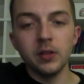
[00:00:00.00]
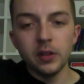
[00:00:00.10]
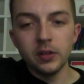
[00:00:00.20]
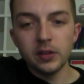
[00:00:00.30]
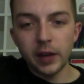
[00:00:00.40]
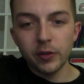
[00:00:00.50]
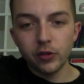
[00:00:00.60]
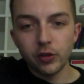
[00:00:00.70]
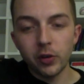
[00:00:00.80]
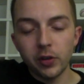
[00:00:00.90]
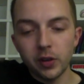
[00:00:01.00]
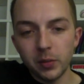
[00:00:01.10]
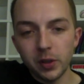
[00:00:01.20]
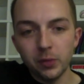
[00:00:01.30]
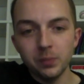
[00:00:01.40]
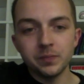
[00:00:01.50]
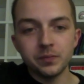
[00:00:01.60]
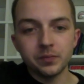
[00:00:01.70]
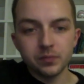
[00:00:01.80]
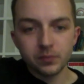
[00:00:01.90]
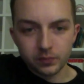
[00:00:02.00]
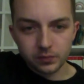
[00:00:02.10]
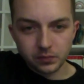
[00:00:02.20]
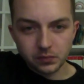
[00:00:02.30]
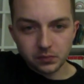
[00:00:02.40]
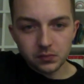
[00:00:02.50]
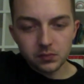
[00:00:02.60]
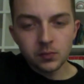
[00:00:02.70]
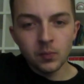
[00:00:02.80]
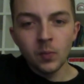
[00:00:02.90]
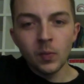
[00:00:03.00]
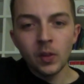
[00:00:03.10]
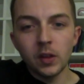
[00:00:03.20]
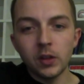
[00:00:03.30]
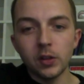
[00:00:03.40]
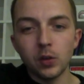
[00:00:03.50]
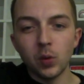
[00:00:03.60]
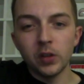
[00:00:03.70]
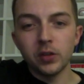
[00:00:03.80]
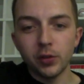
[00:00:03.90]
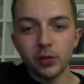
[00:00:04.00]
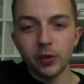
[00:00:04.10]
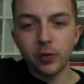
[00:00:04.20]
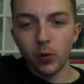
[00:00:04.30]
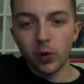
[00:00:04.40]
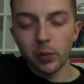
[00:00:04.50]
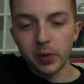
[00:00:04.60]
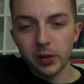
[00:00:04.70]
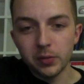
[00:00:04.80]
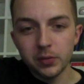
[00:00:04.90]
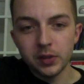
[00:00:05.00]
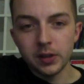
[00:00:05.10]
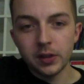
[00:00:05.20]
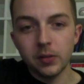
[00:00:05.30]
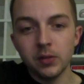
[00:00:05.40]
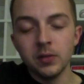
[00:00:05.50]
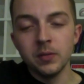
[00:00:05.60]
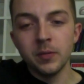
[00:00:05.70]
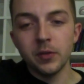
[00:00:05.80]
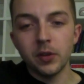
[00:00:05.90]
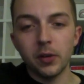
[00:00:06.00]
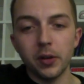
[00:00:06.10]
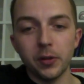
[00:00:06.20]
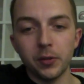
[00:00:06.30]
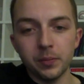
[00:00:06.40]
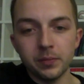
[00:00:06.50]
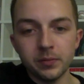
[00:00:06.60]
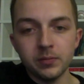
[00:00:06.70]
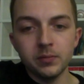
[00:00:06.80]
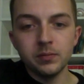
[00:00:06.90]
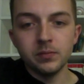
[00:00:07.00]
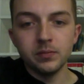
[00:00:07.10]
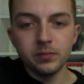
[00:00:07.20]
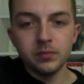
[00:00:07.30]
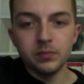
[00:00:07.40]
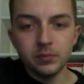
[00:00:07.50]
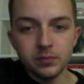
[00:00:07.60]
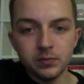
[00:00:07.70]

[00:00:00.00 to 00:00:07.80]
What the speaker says: downstroke then mute. Then you do 1 2 3 4 mute, so it goes. And